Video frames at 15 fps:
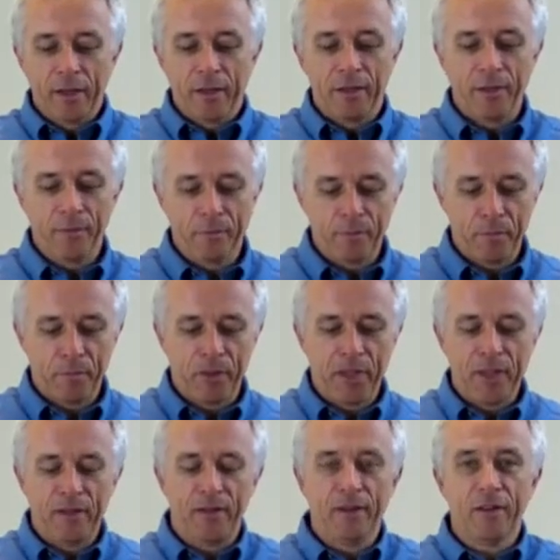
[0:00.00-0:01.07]
the
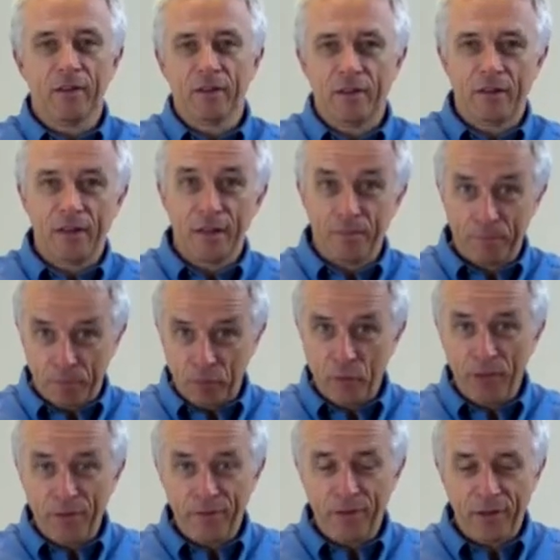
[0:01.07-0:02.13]

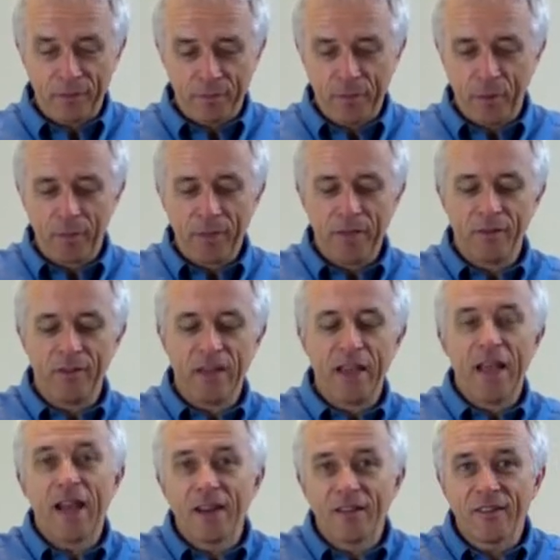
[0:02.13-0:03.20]
25mm means the
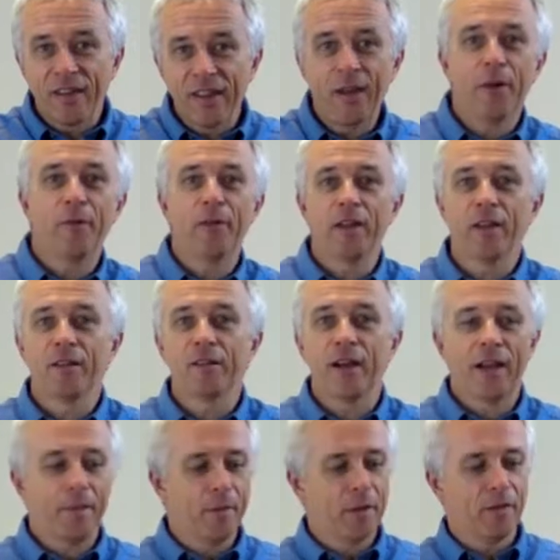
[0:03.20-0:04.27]
interior
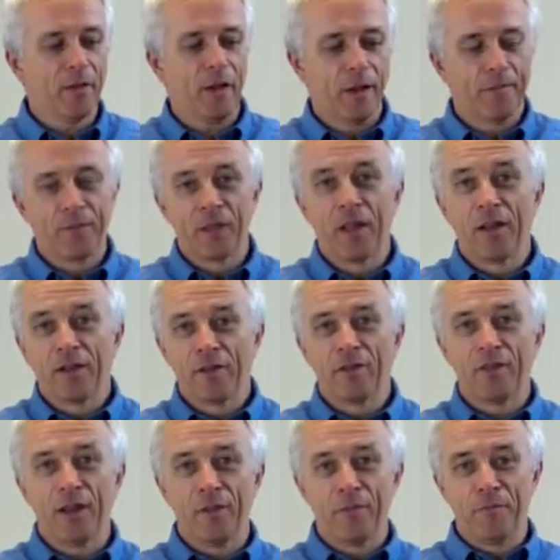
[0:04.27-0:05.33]
diameter.
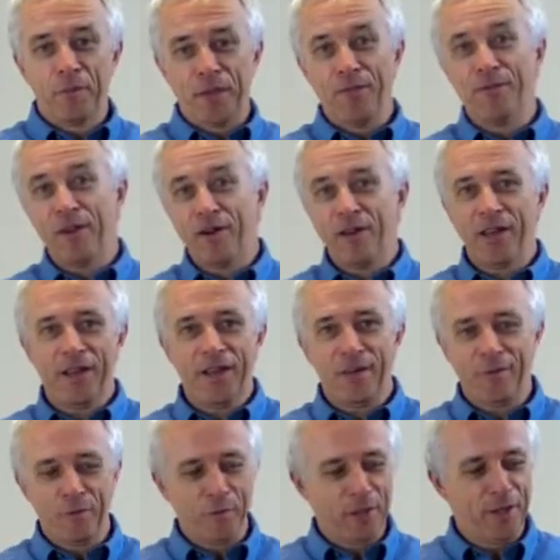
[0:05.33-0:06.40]
So be very
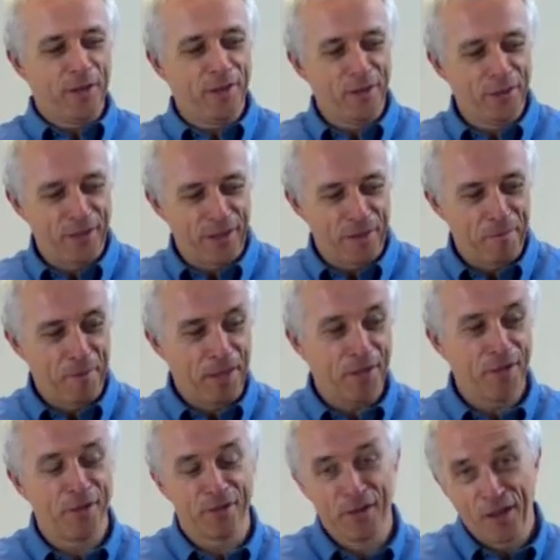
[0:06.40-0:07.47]
careful when you do that,
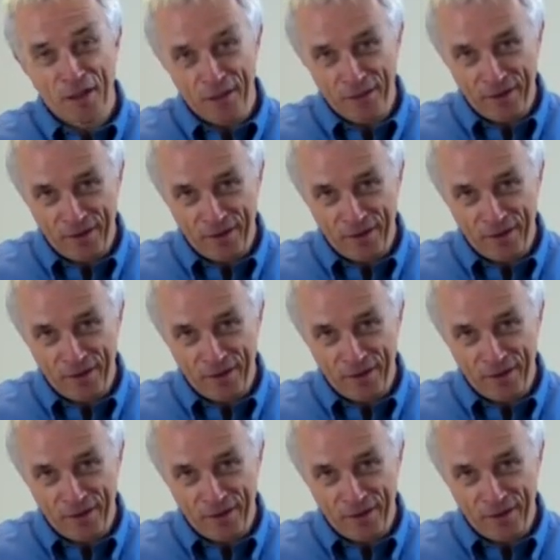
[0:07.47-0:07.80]
because the